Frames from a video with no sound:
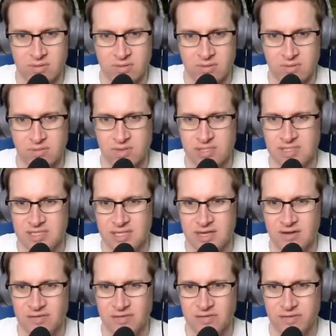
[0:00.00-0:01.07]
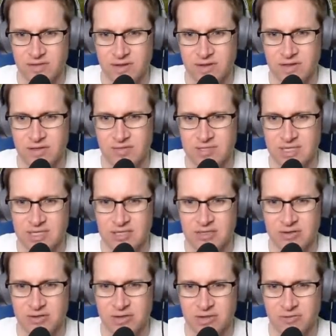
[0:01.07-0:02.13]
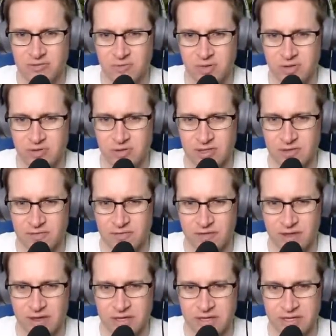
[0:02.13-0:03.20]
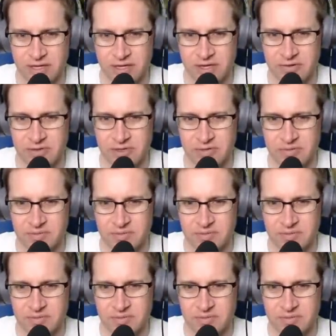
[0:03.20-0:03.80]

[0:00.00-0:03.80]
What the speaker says: What is that? There was like a little thing, weird thing flying. I don't know.